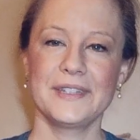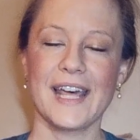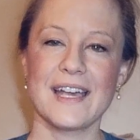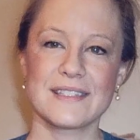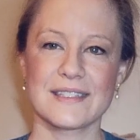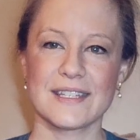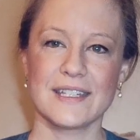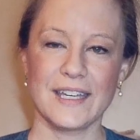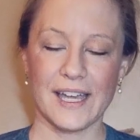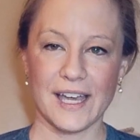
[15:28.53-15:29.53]
Last
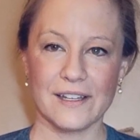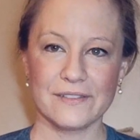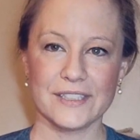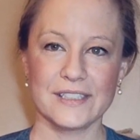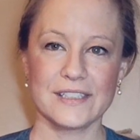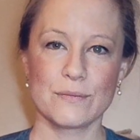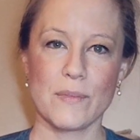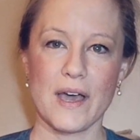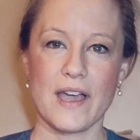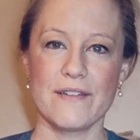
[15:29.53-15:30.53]
thing I have is
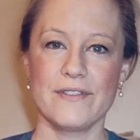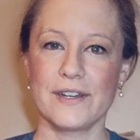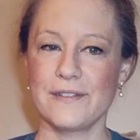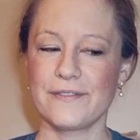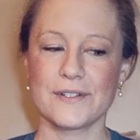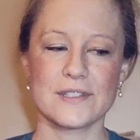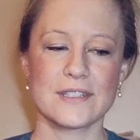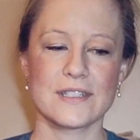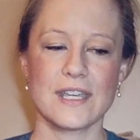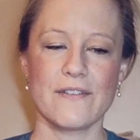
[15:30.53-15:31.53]
my very
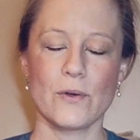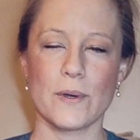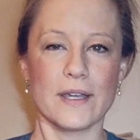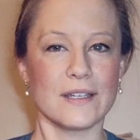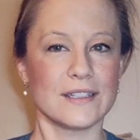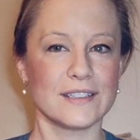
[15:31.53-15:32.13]
first giveaway.